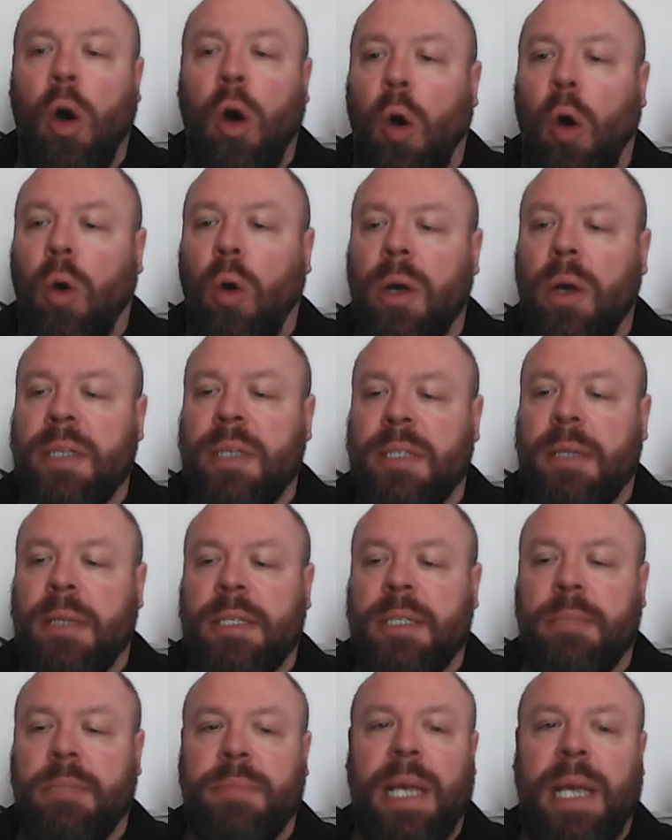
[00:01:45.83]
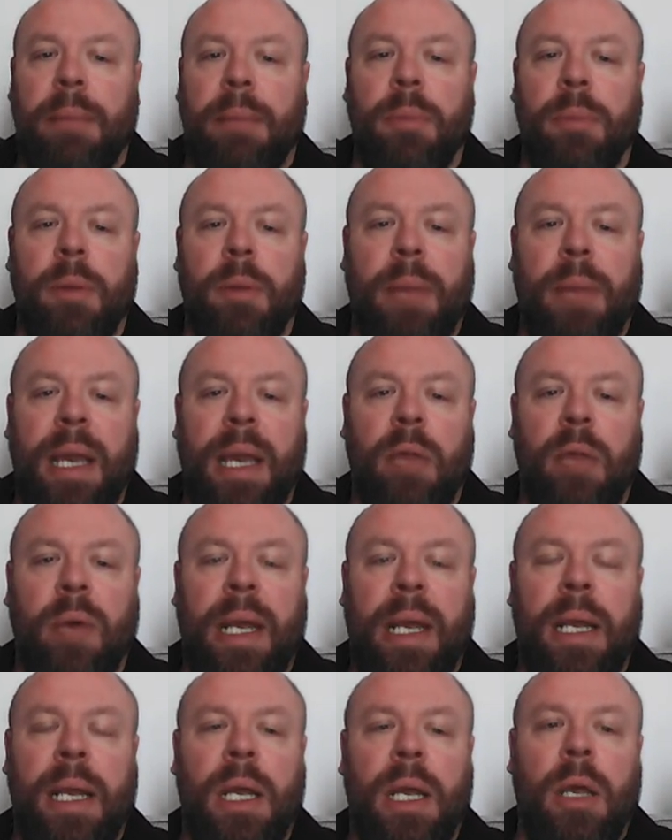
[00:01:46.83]
August and September, by the
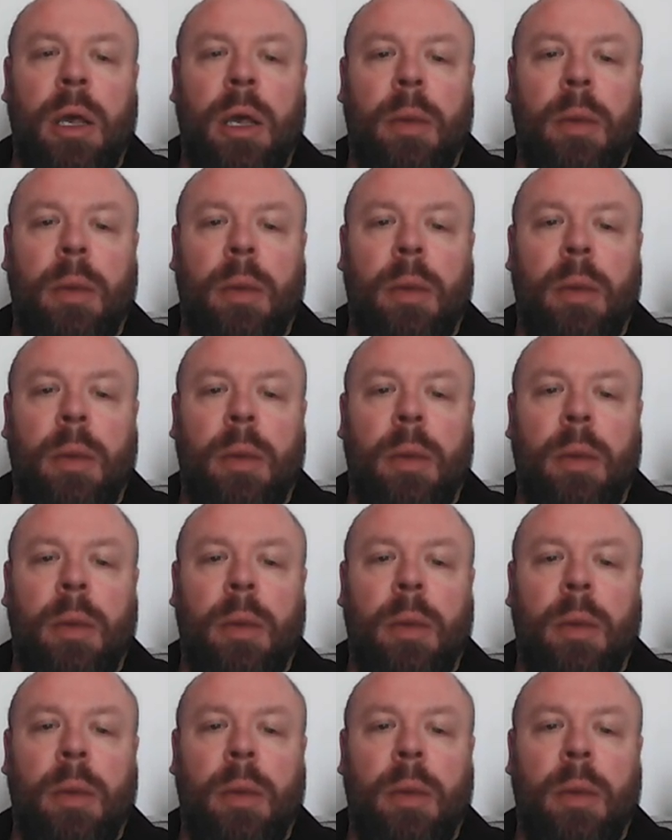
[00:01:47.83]
way,